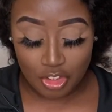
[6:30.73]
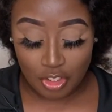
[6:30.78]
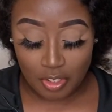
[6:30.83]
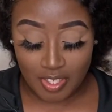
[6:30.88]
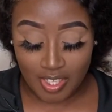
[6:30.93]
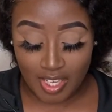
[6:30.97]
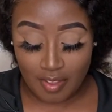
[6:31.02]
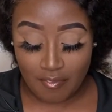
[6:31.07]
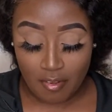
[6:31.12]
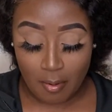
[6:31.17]

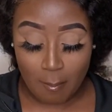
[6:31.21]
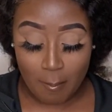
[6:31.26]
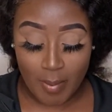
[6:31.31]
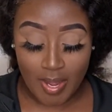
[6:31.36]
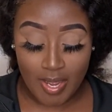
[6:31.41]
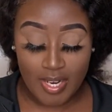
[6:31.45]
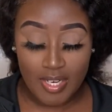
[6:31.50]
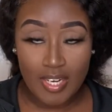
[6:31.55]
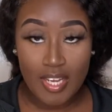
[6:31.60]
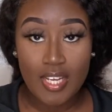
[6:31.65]
don't even
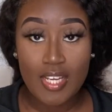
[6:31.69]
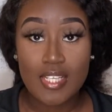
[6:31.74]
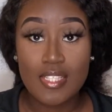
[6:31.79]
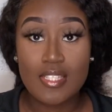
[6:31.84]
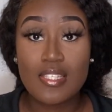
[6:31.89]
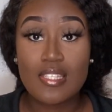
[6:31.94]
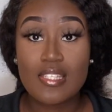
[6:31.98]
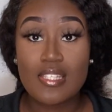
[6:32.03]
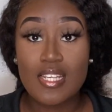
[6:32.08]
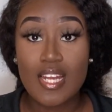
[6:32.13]
mind like a
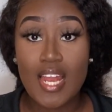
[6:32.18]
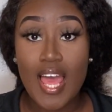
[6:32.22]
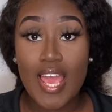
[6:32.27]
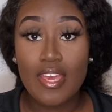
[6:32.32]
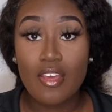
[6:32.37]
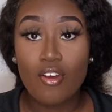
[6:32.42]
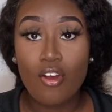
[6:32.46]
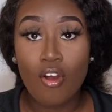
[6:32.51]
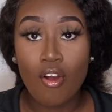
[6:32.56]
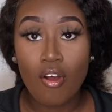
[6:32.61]

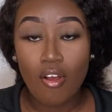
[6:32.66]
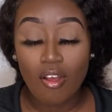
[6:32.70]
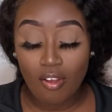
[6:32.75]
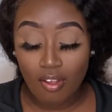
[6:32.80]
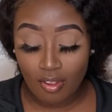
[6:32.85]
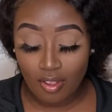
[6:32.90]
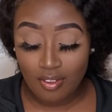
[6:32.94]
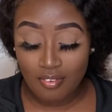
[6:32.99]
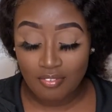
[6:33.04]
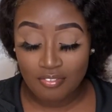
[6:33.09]
slight
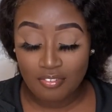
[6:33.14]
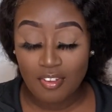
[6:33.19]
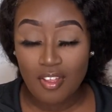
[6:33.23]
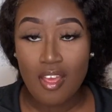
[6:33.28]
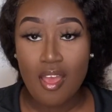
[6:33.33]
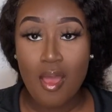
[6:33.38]
curve,